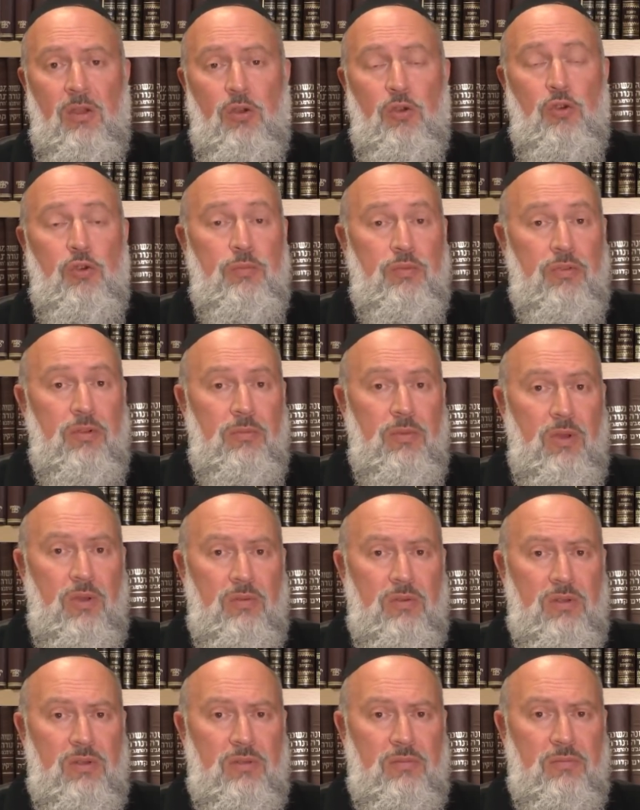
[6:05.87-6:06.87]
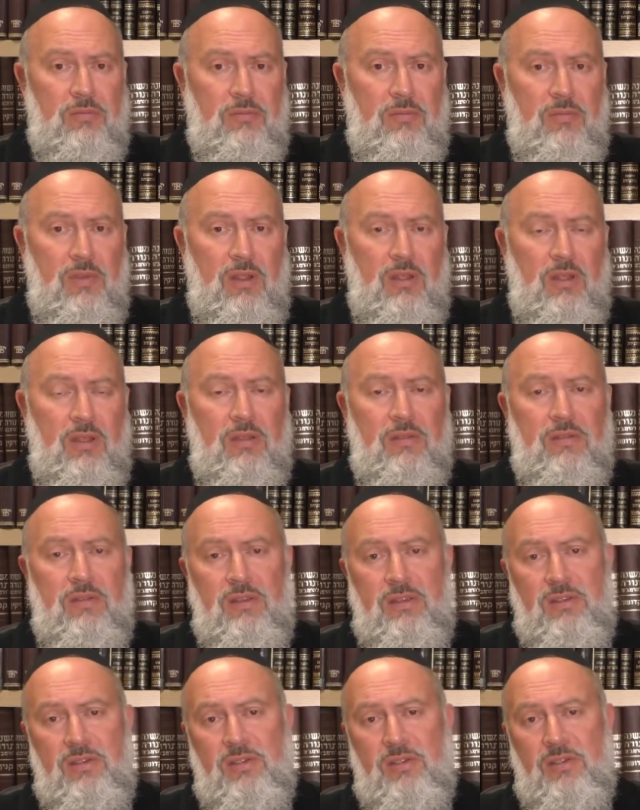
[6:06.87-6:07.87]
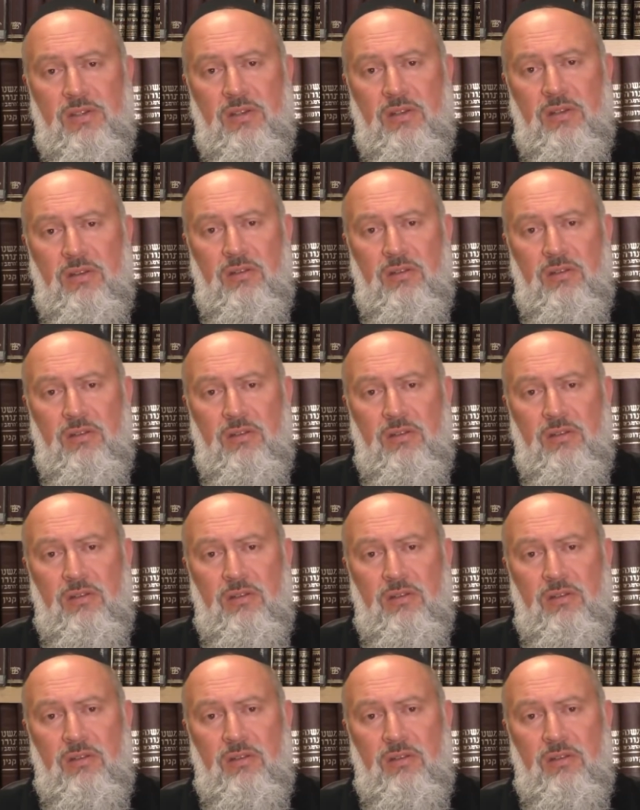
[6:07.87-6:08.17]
who promote this